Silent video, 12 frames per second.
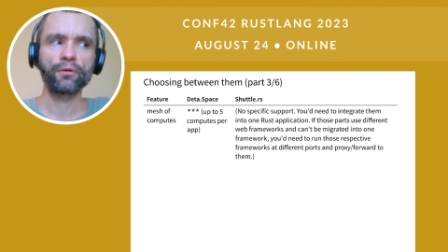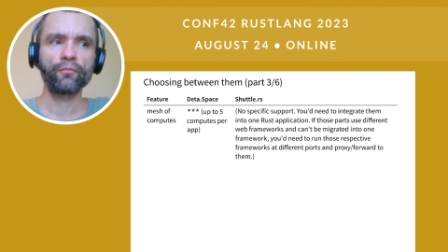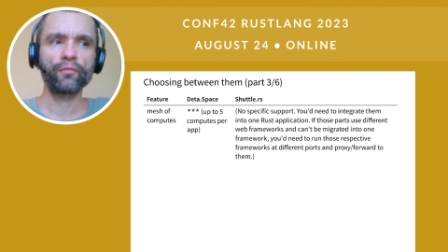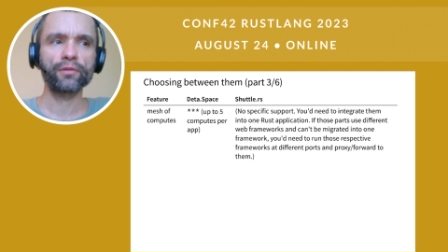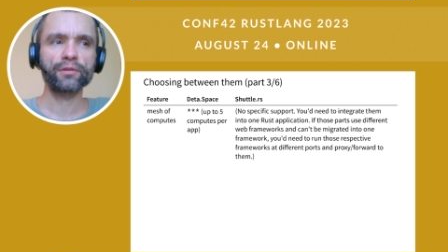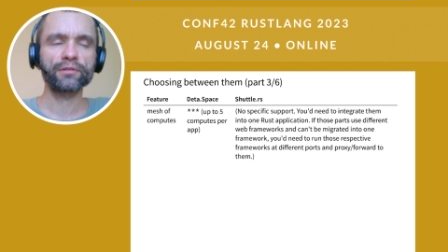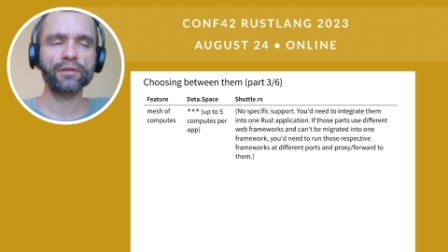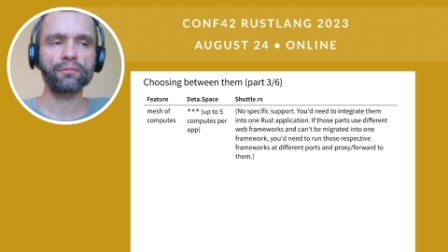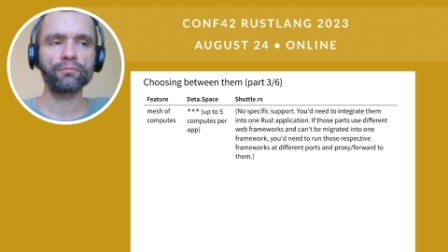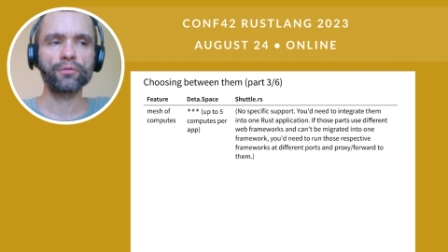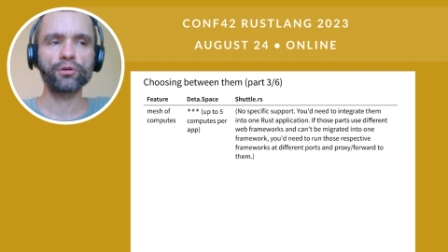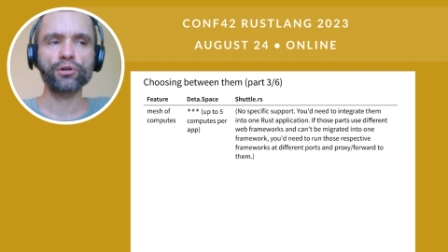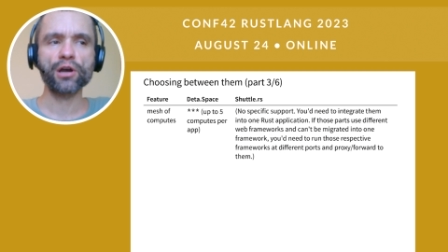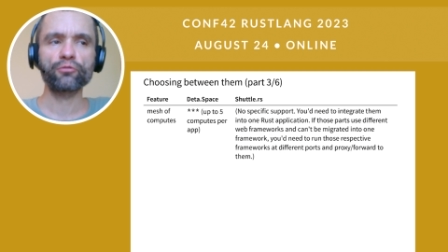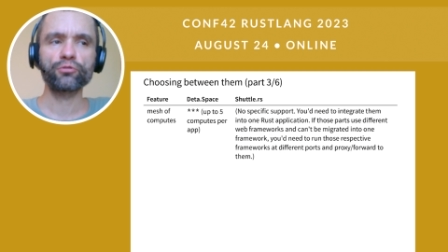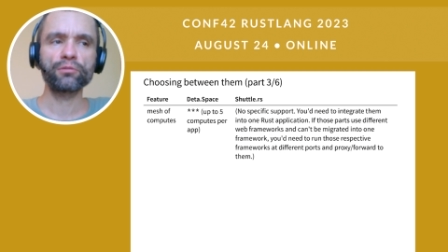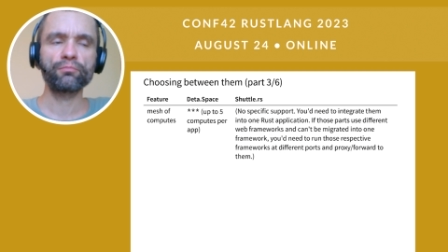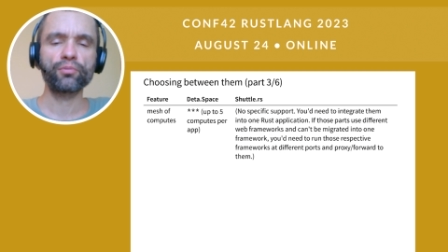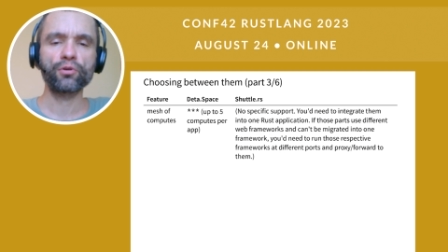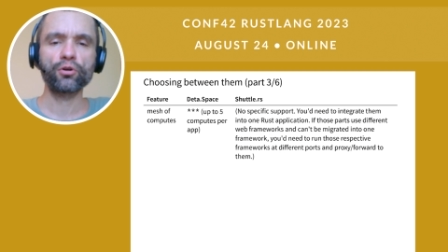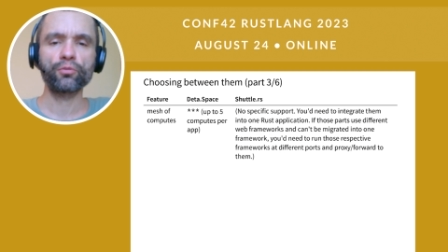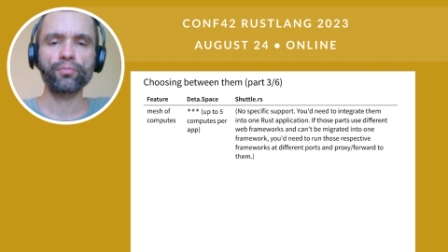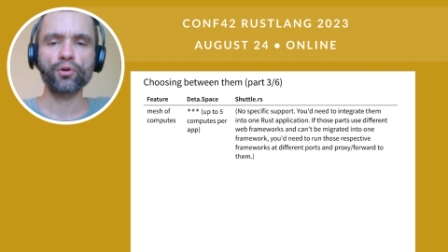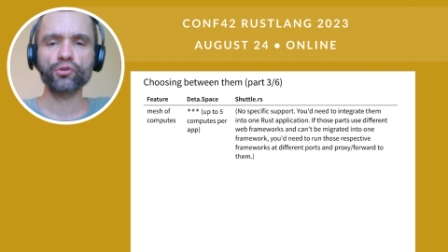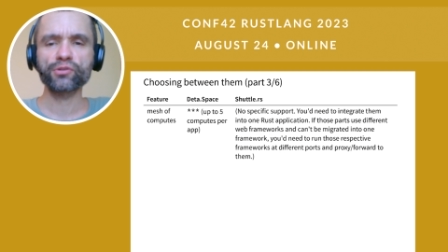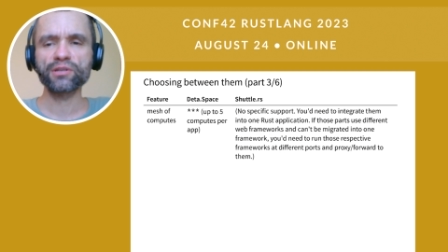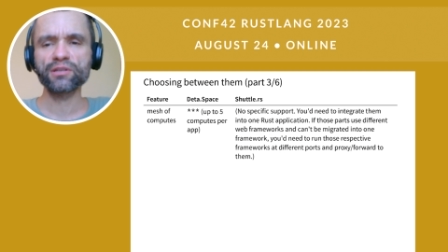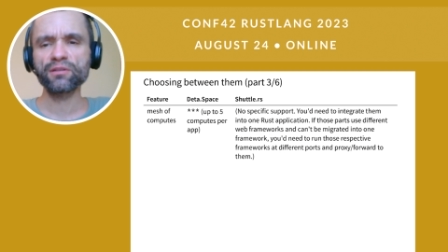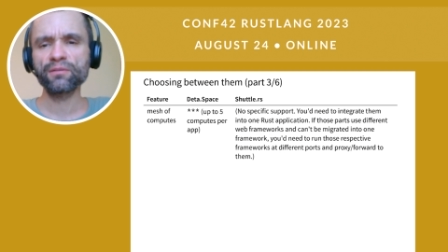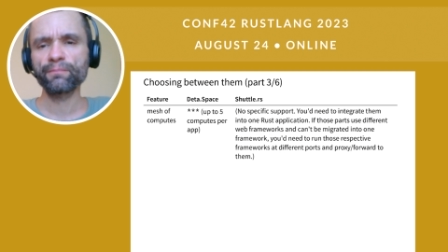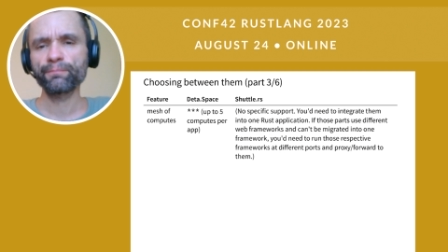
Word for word: with some routing or proxying,